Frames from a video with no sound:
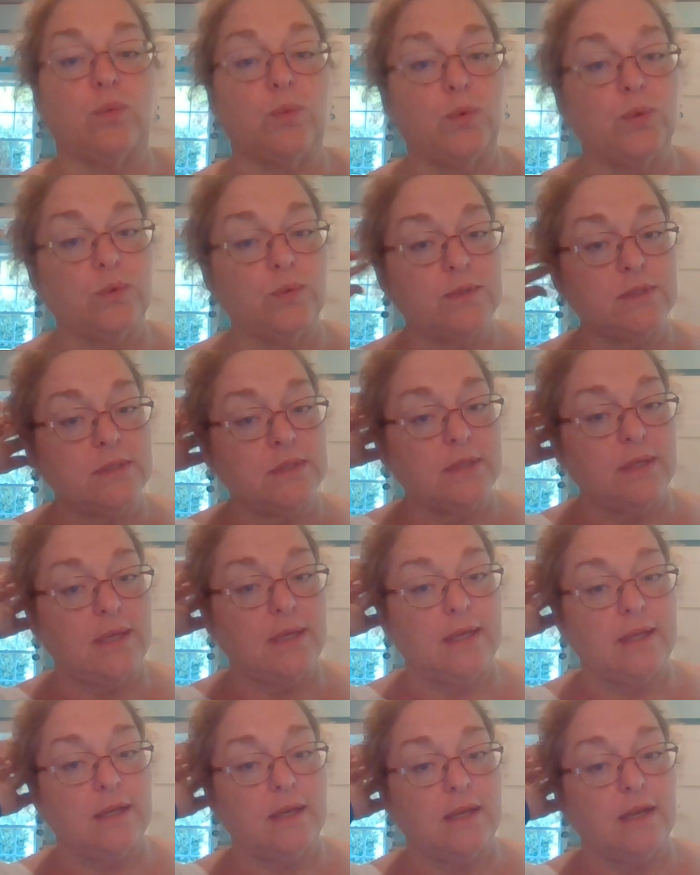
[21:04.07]
wound
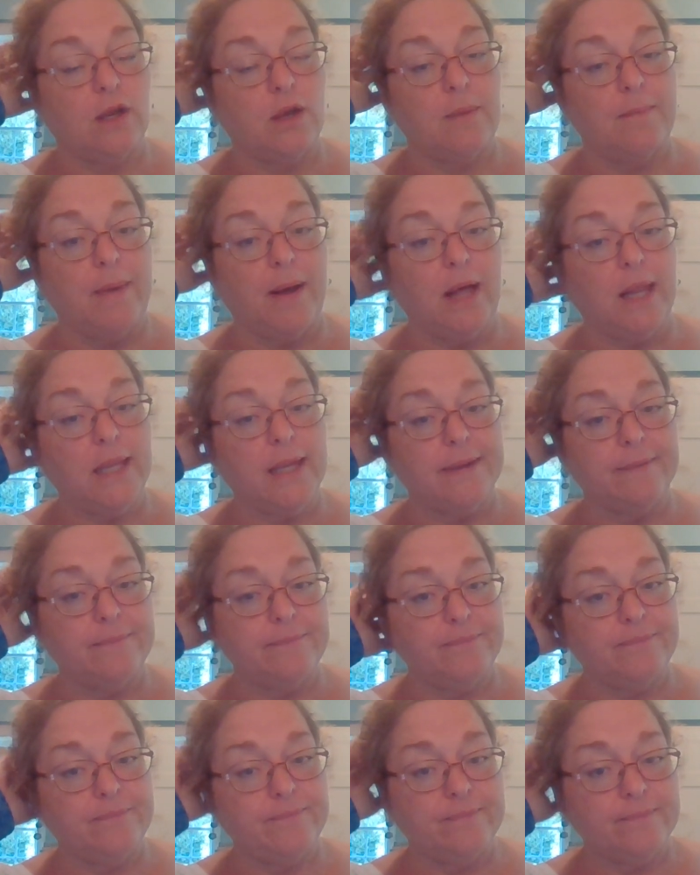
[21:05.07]
in Kabbalah.
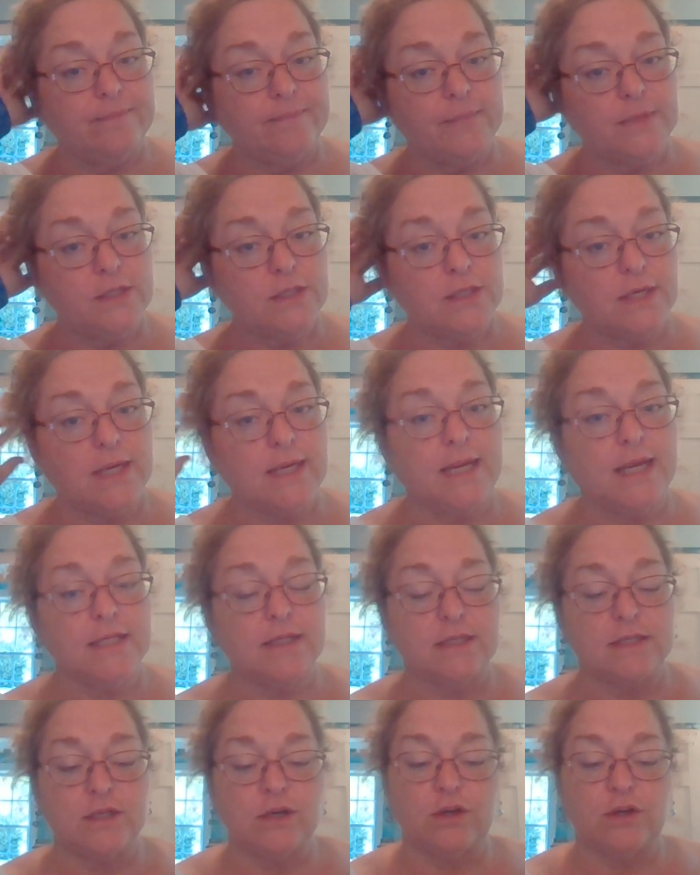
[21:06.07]
It's
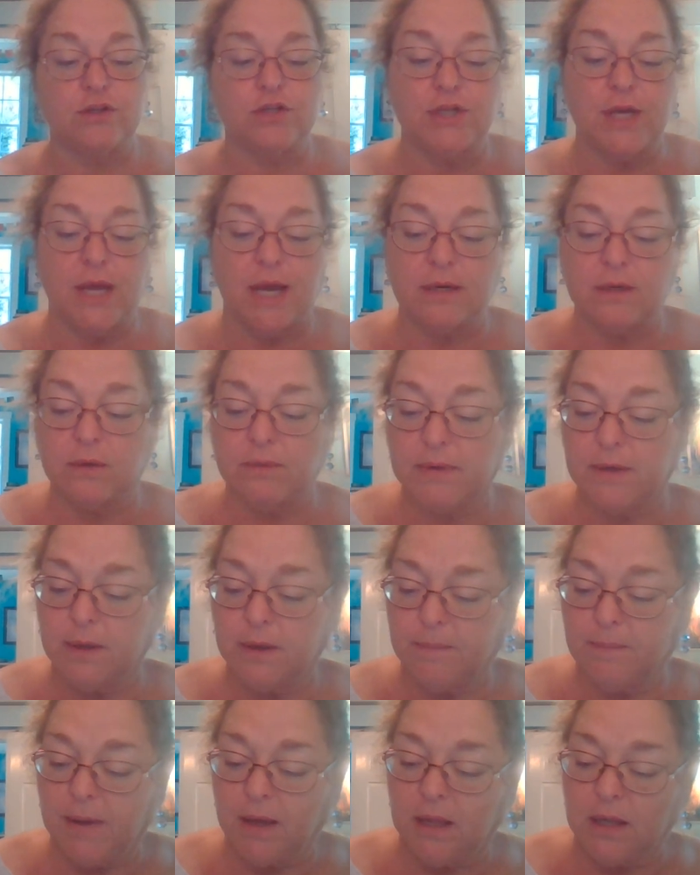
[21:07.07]
connected to her shadow in
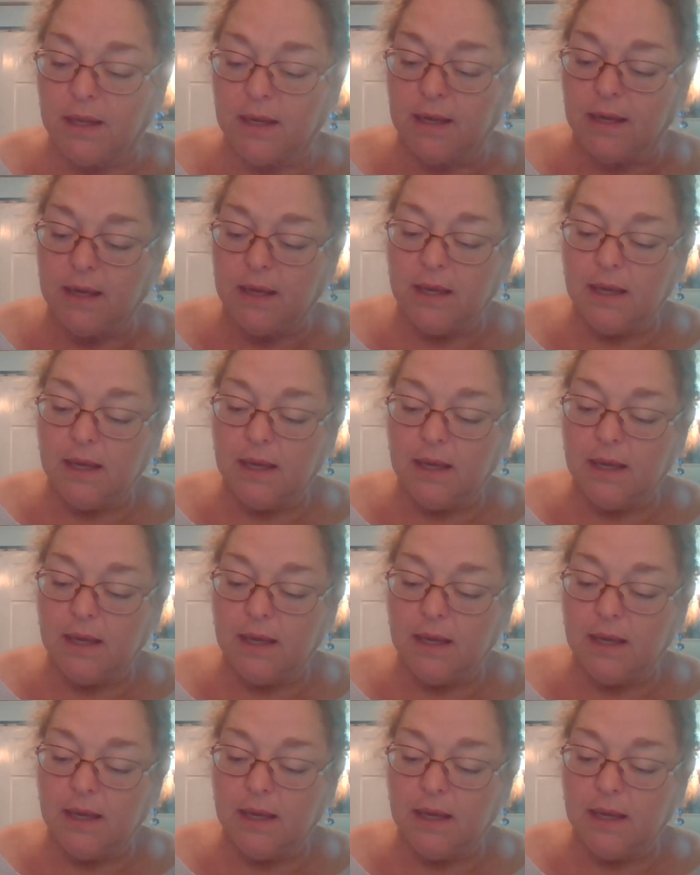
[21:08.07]
Kabbalah.